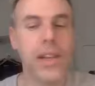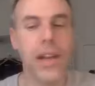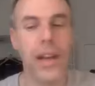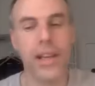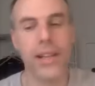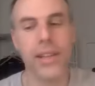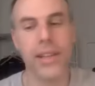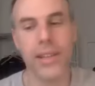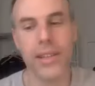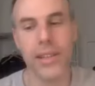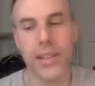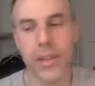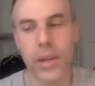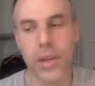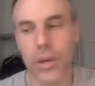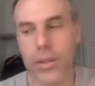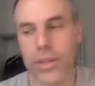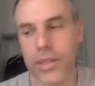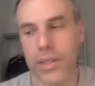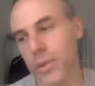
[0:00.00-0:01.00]
like that the
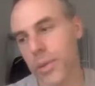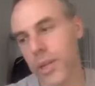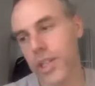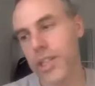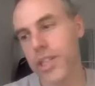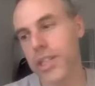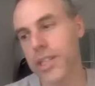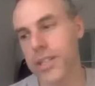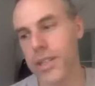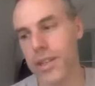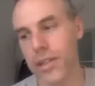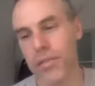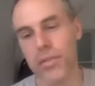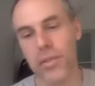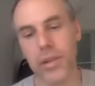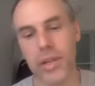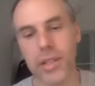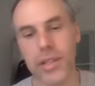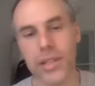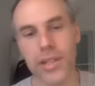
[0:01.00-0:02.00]
whole situation is
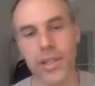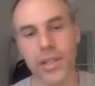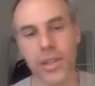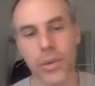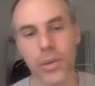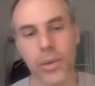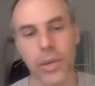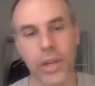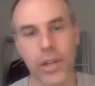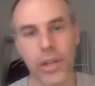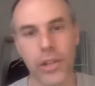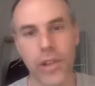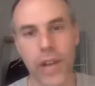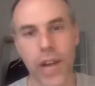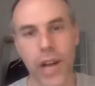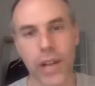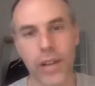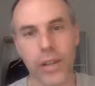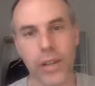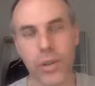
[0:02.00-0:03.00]
influencing the way you
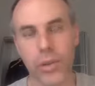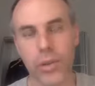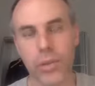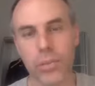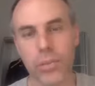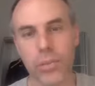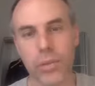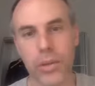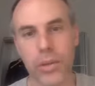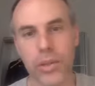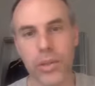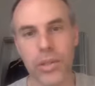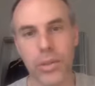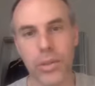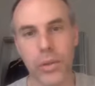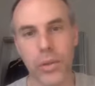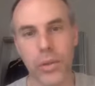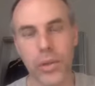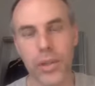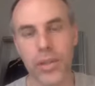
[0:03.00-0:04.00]
write or compose? Do
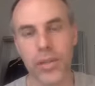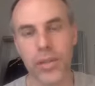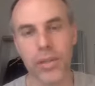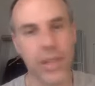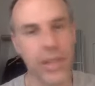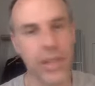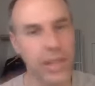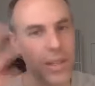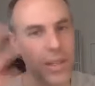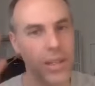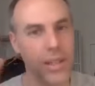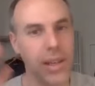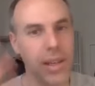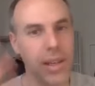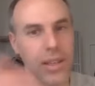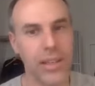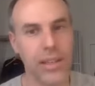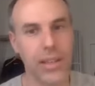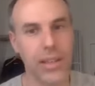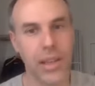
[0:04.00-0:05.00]
you give
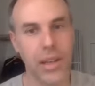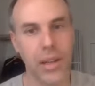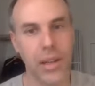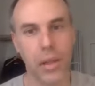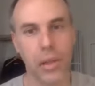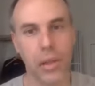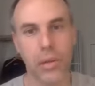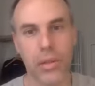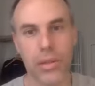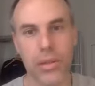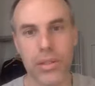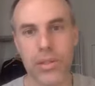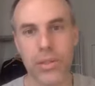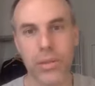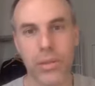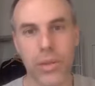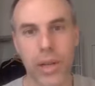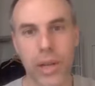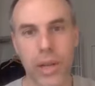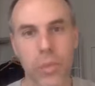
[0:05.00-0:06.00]
any thoughts
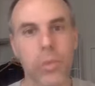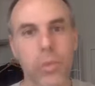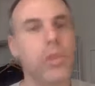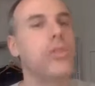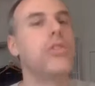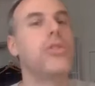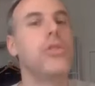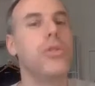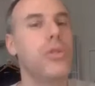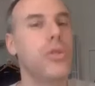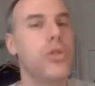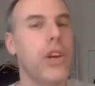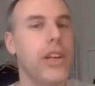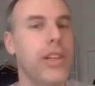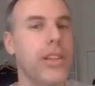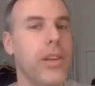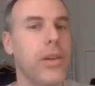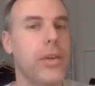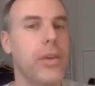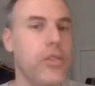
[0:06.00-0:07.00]
to like what you do
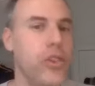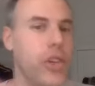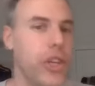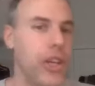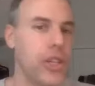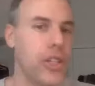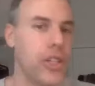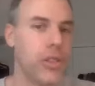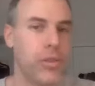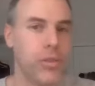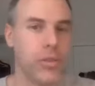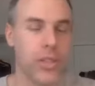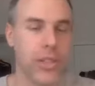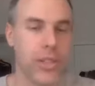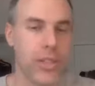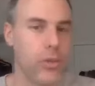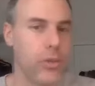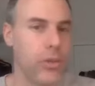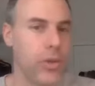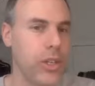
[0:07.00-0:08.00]
right now in relation to the
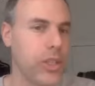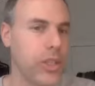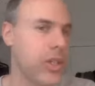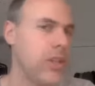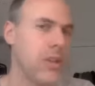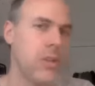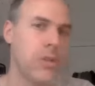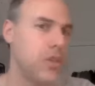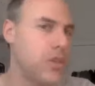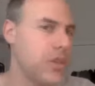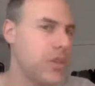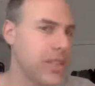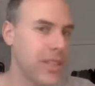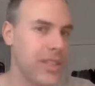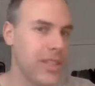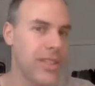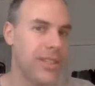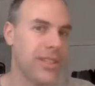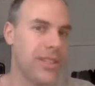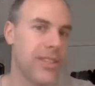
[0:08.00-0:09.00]
situation, or you
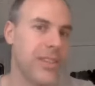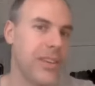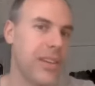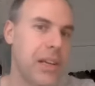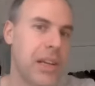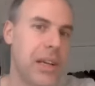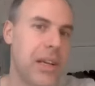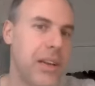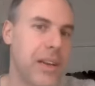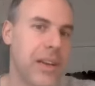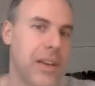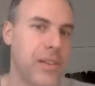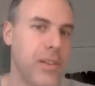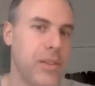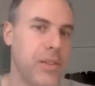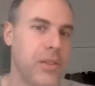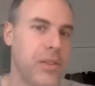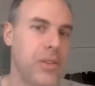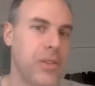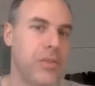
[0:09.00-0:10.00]
just
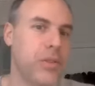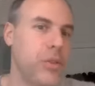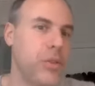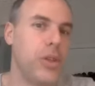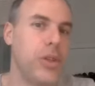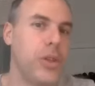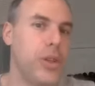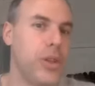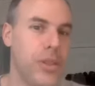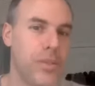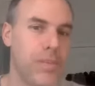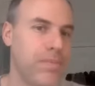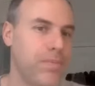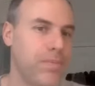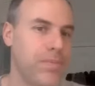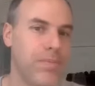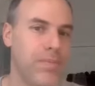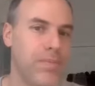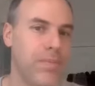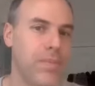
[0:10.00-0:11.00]
do your
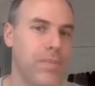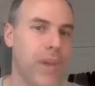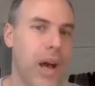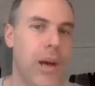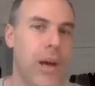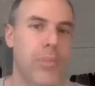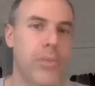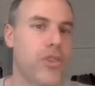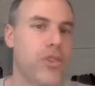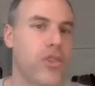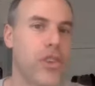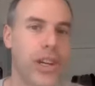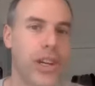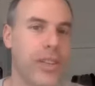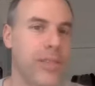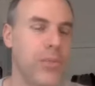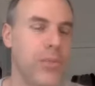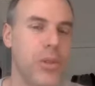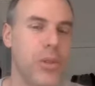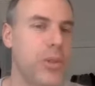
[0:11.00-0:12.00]

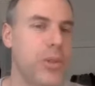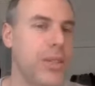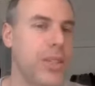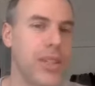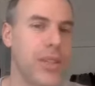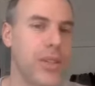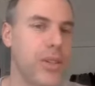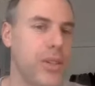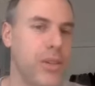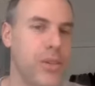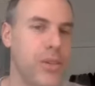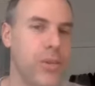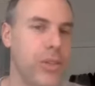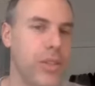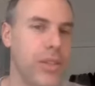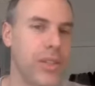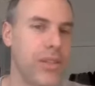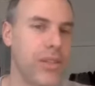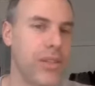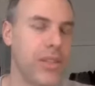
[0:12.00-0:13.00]
abstract music or
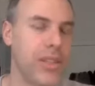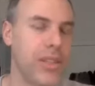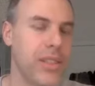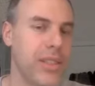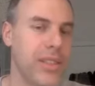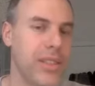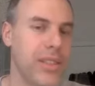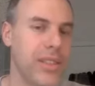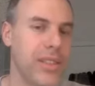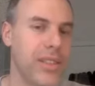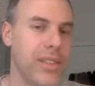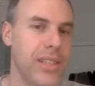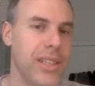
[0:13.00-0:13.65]
whatever? And